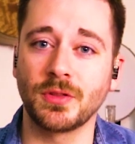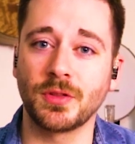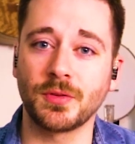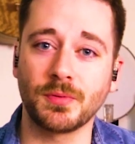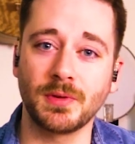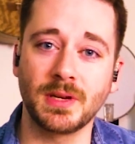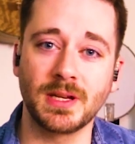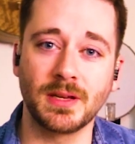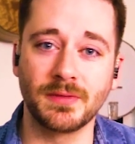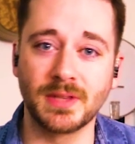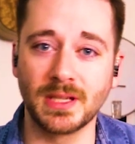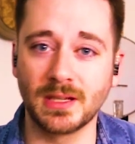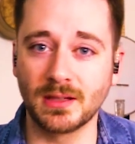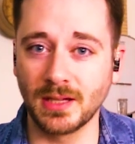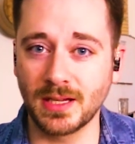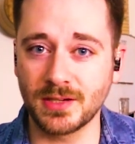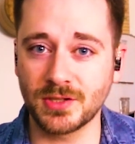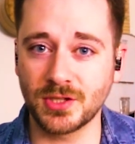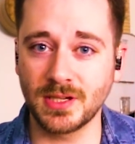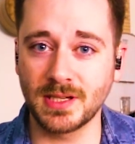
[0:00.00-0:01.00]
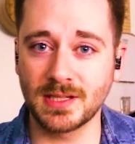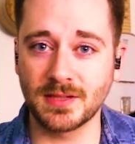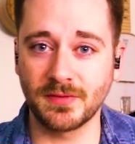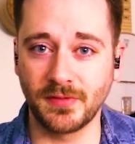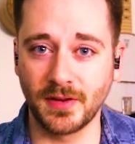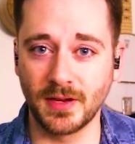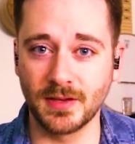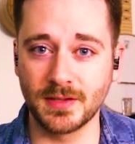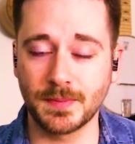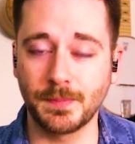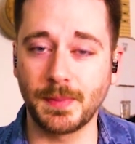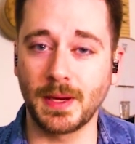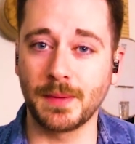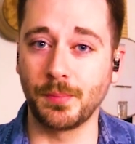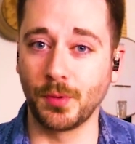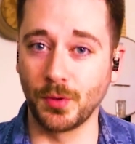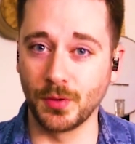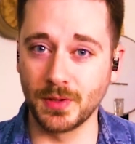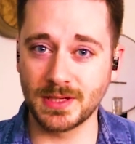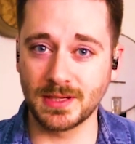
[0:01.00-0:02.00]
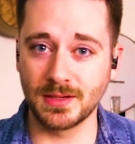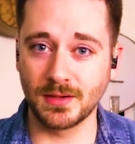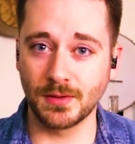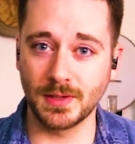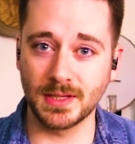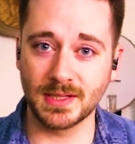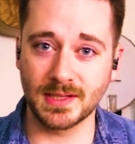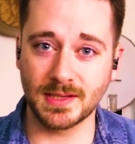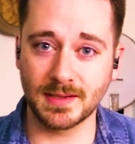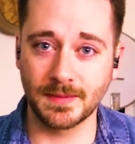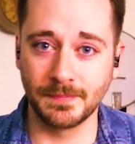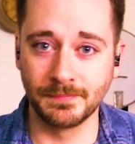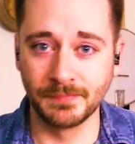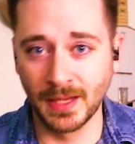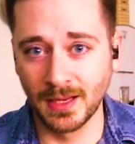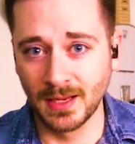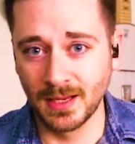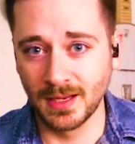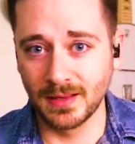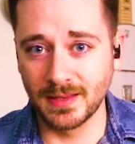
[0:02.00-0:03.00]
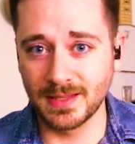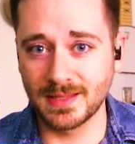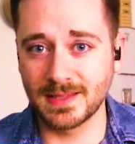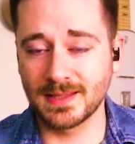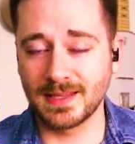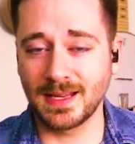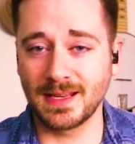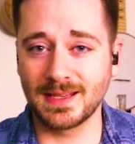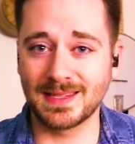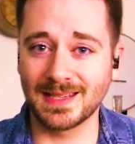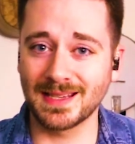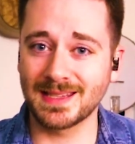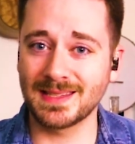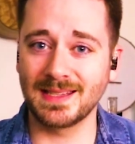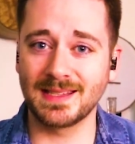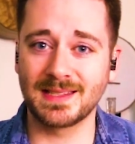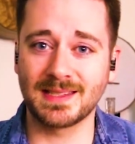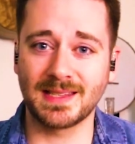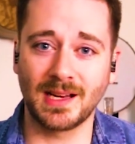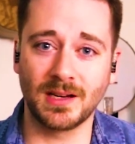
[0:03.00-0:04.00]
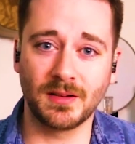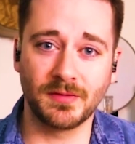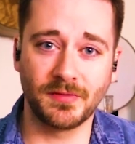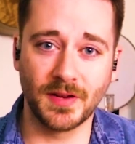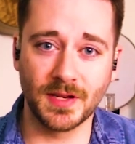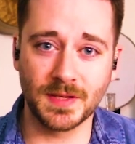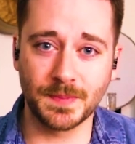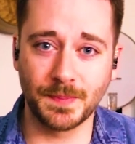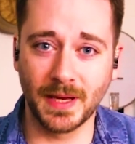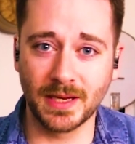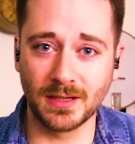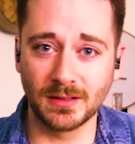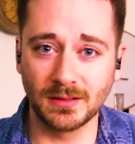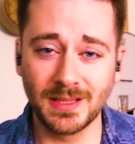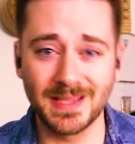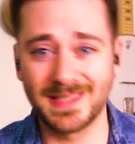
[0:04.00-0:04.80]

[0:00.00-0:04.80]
3 of the Glut Cheeks fuzz by Poison Noises. This is a 60s style fuzz pedal.